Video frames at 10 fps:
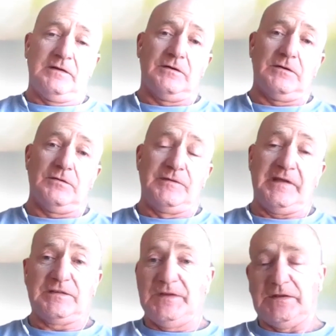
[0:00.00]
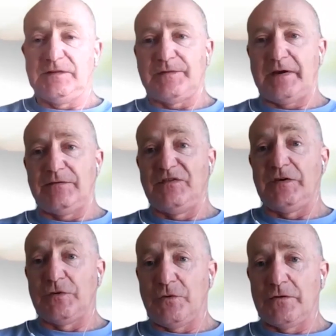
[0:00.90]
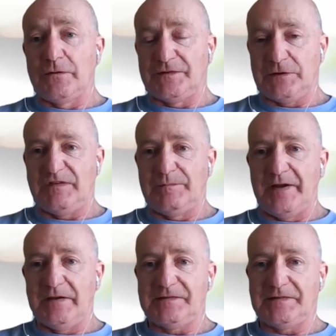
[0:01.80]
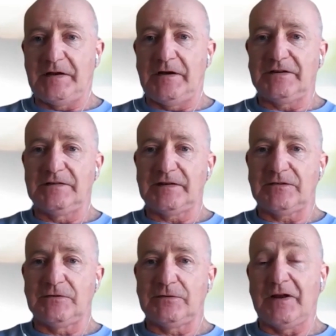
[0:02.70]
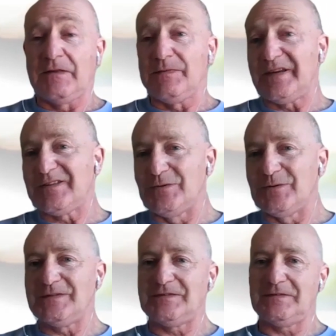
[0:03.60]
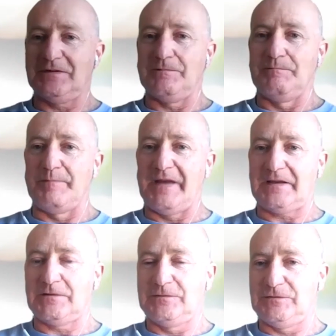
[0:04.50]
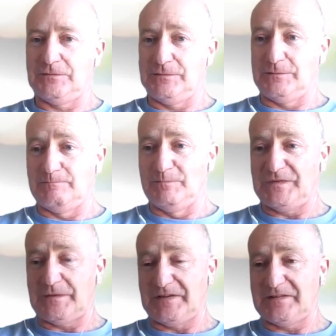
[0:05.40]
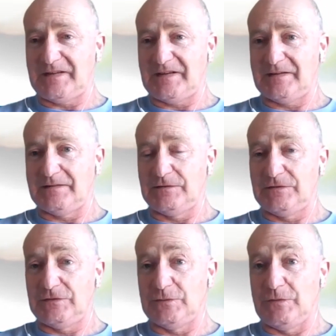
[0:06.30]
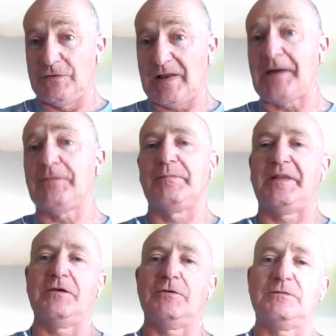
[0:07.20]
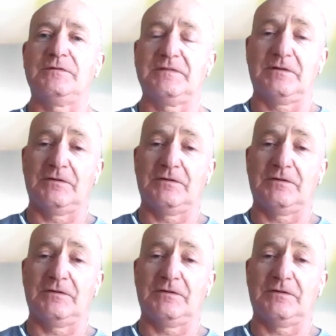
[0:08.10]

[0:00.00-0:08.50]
The next thing is 5G core service-based architecture, and that goes back to some extent to the cloud players.